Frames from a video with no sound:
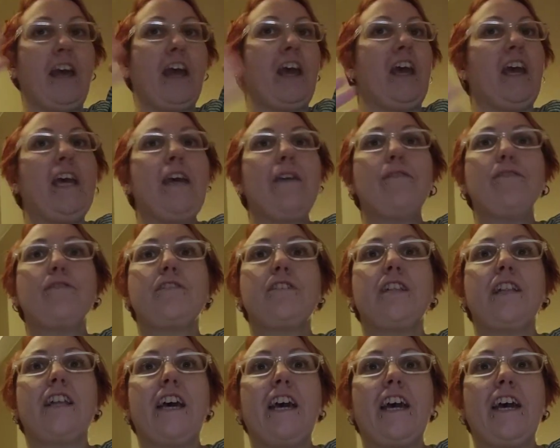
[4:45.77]
evil's
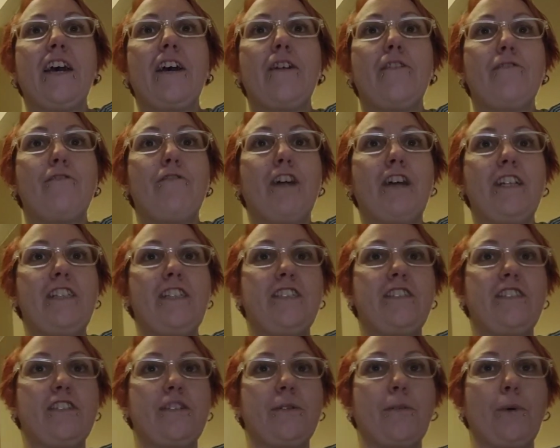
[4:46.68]
lurking ready
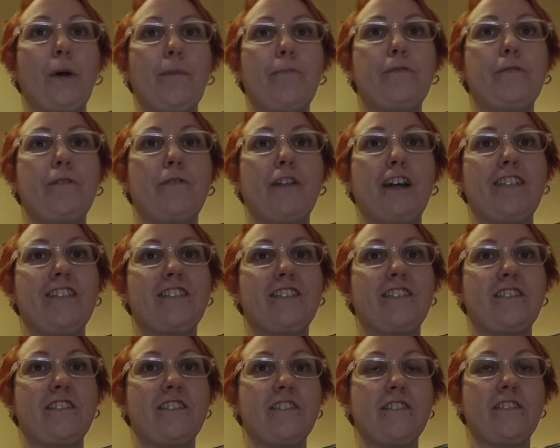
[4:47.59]
to whip the
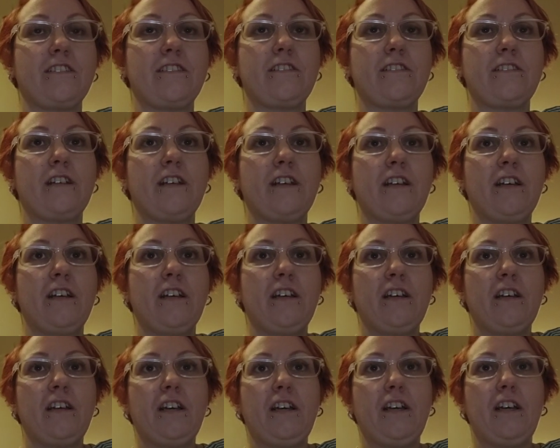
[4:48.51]
residents
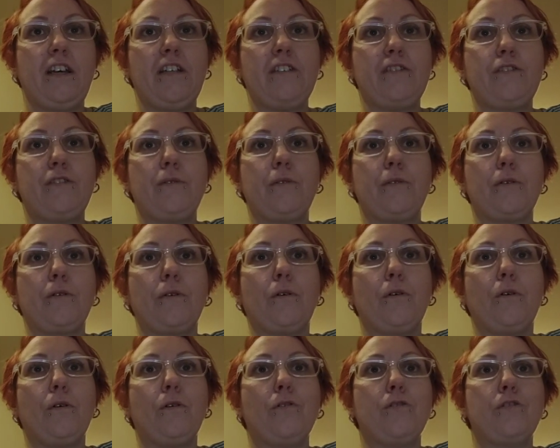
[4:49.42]
into an
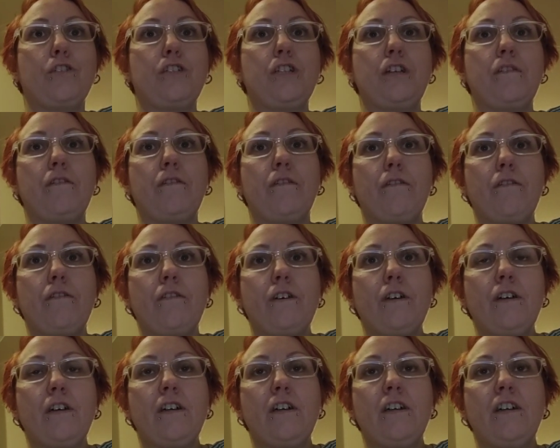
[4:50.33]
orgy of
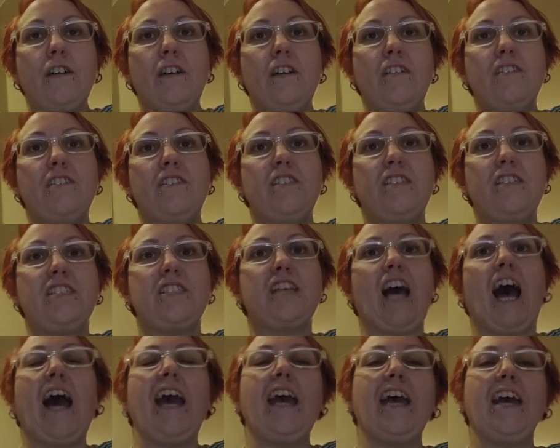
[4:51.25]

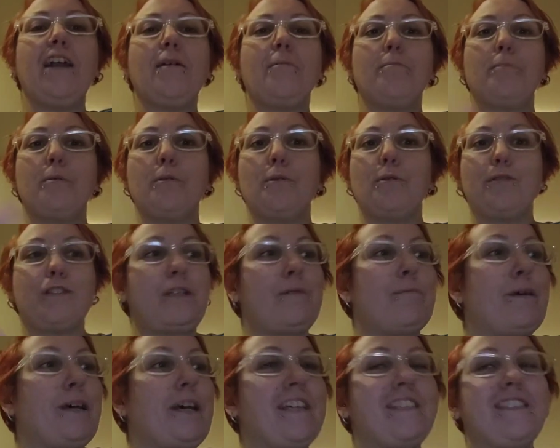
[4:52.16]
desire and bloody
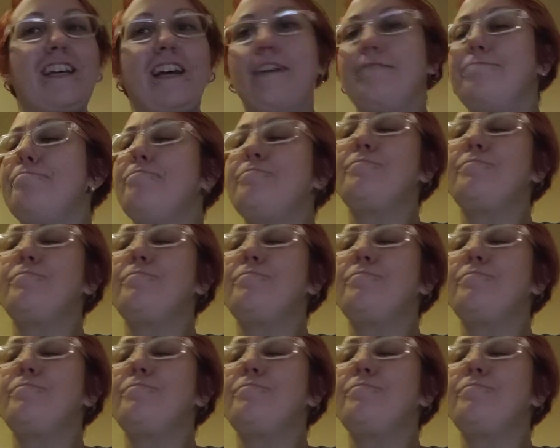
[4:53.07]
murder.